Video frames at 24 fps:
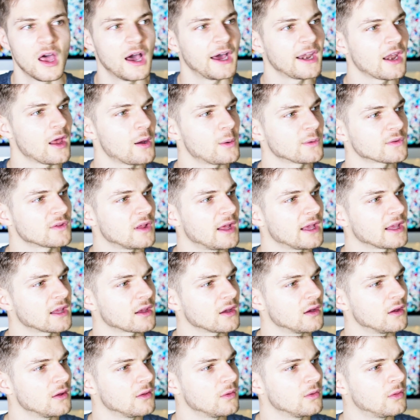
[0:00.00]
And I was like,
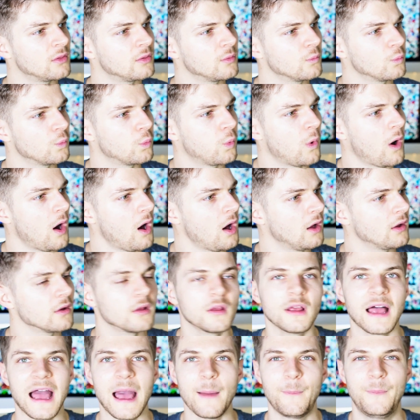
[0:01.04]
what
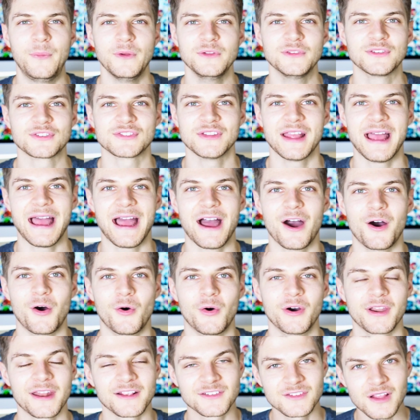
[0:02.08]
happens now?
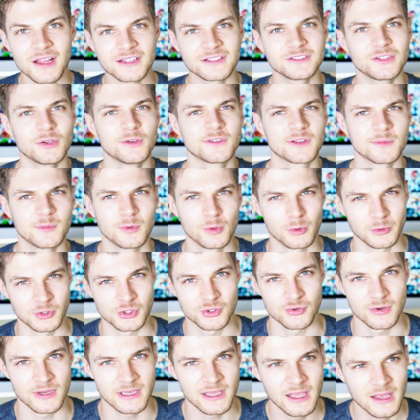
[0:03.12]
And I started doing some
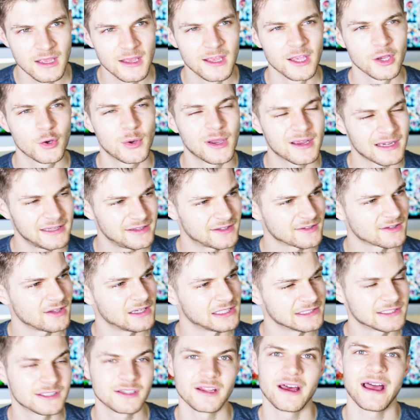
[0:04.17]
laundry, quickly
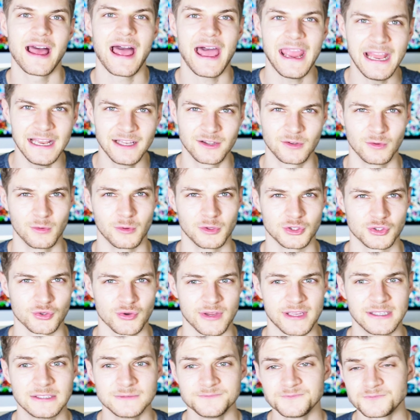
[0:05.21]
decided that I hate
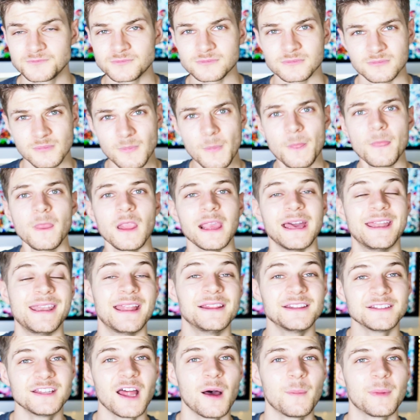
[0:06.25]
laundry, and
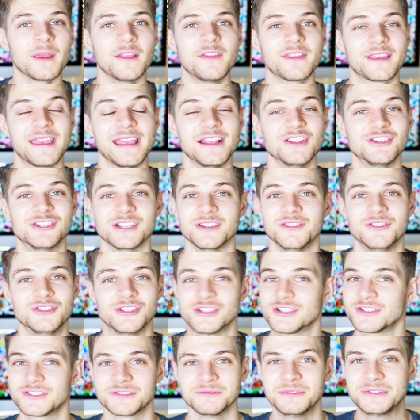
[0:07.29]
ended up in the kitchen
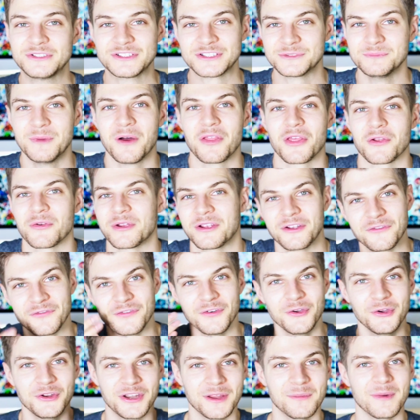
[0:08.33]
just smothering
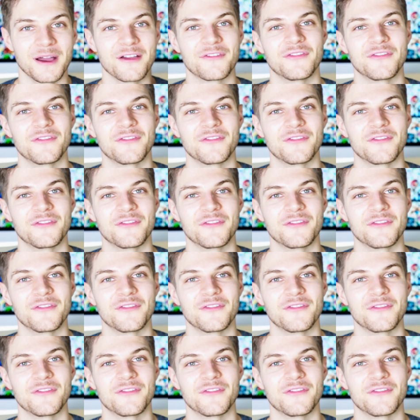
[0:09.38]
food in my